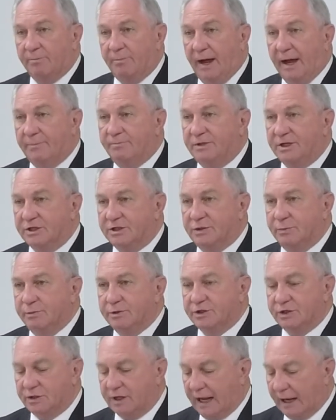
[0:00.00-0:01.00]
Baptism
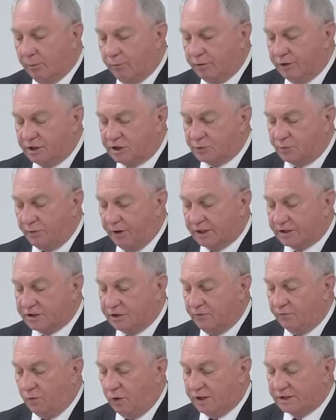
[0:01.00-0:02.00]
is an outward
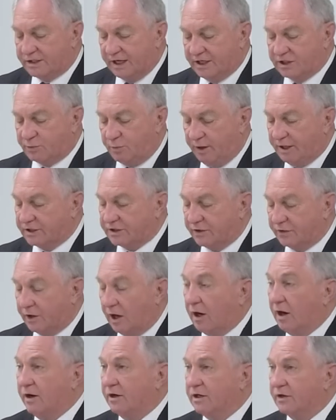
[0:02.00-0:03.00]
expression of what takes place in the
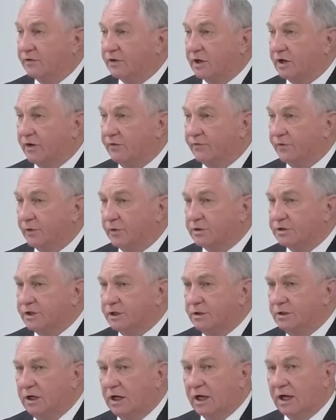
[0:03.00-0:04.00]
heart at the
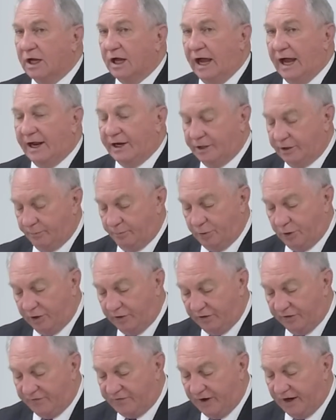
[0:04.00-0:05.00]
conversion and to put
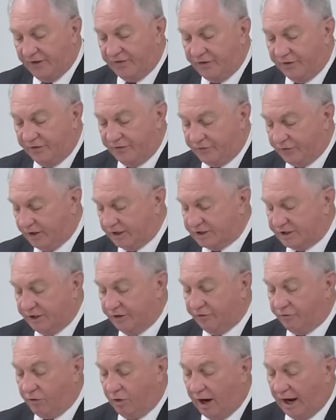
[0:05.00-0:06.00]
in the faith and trust
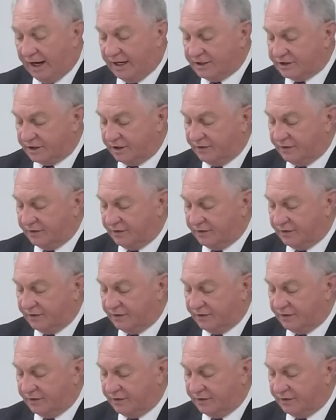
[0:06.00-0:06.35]
in Christ.